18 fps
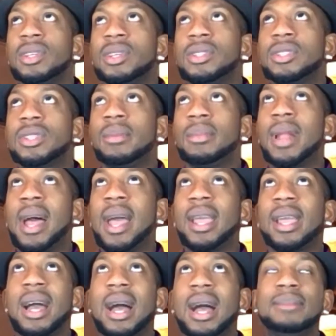So I'm
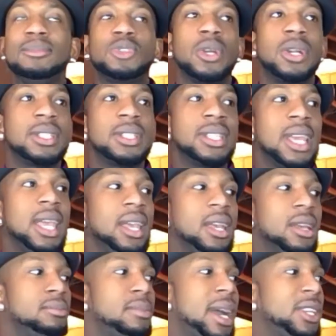like, I'm trying to
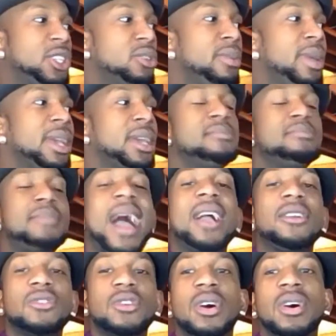take my Jamaican
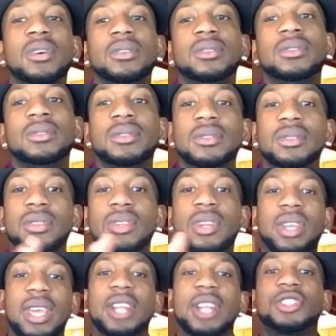background to
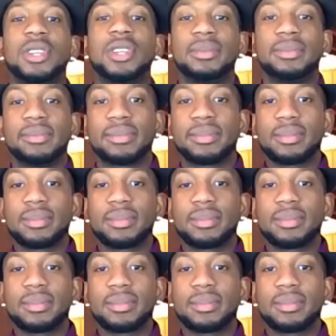the kitchen.